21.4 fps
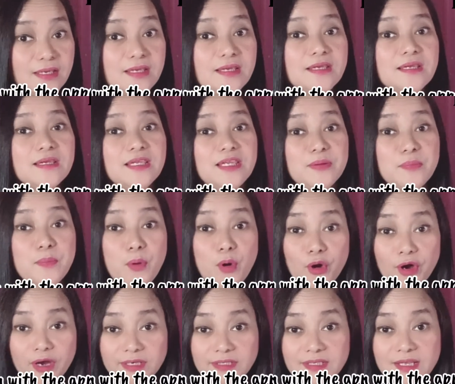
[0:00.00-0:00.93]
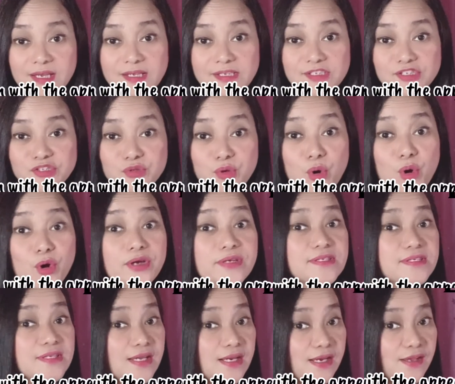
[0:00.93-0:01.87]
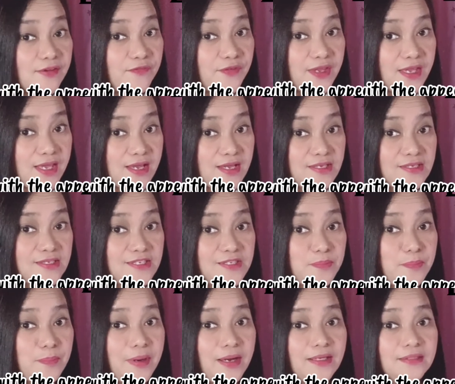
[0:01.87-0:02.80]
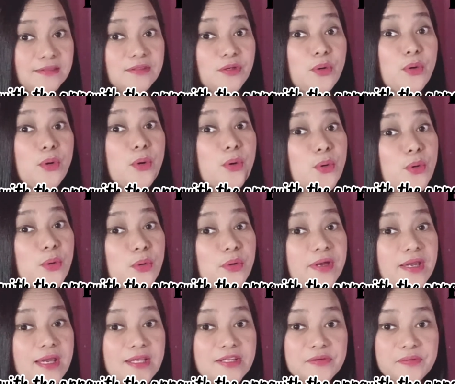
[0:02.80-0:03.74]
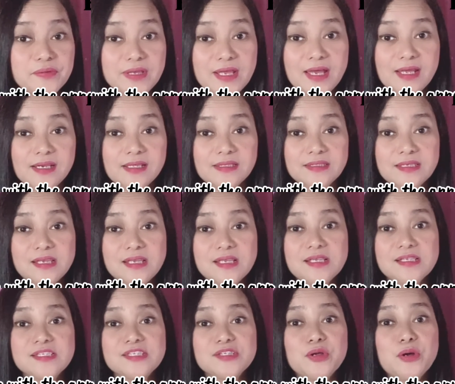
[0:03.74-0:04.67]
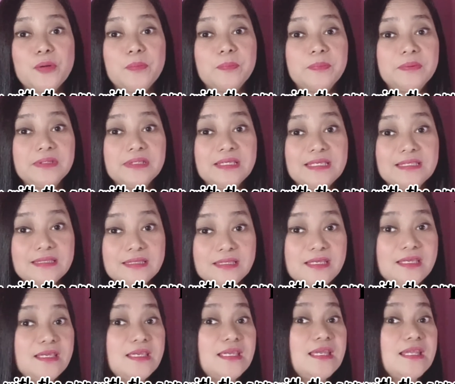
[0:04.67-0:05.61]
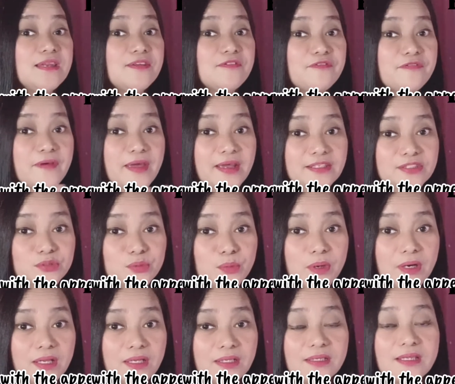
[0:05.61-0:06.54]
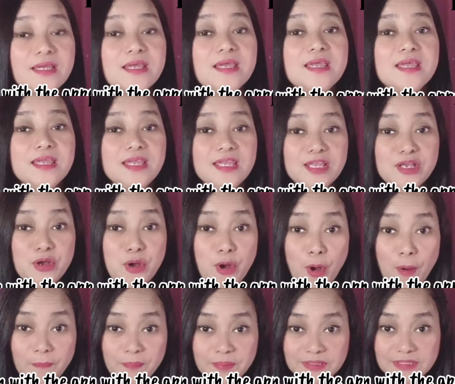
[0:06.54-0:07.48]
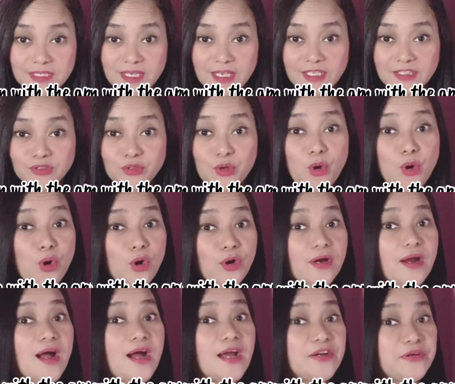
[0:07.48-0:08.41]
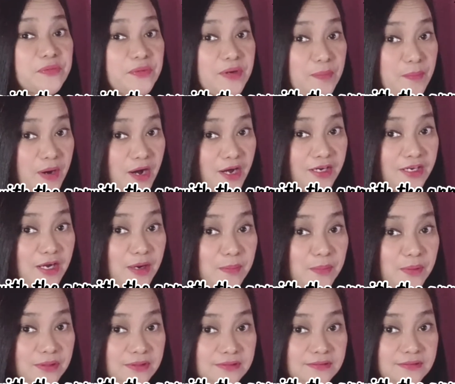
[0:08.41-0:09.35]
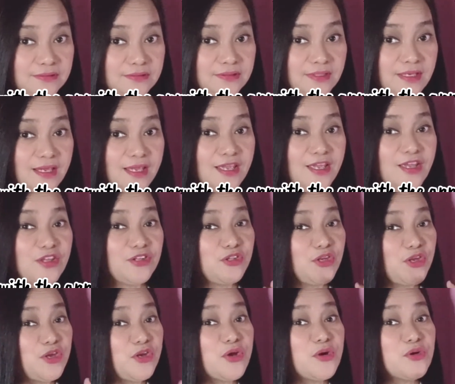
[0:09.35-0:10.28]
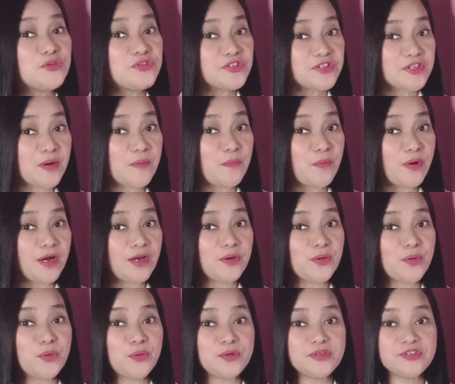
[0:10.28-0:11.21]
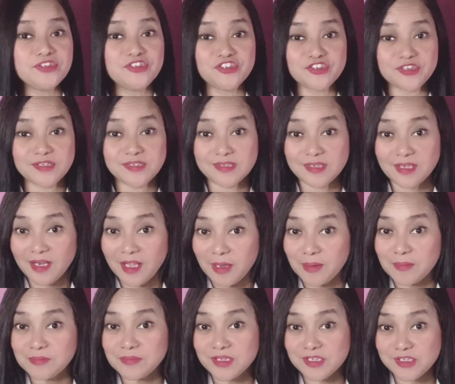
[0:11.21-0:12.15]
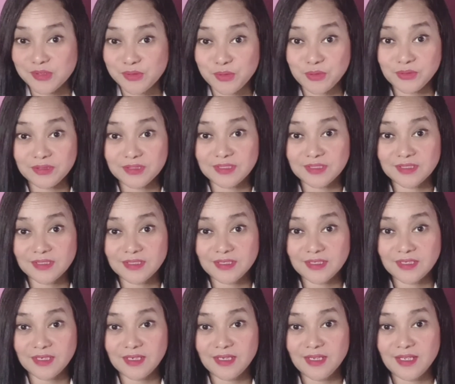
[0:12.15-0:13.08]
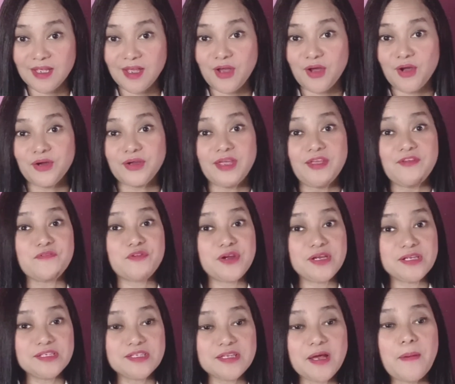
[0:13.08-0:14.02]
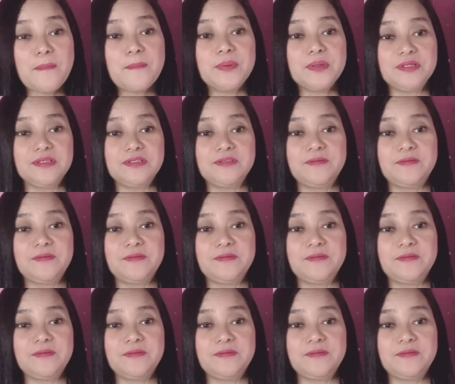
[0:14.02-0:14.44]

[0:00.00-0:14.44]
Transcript: importance, or significance, but who in reality is completely ineffectual, incompetent, or unremarkable. Do you know someone who is just an empty suit? Okay, for example,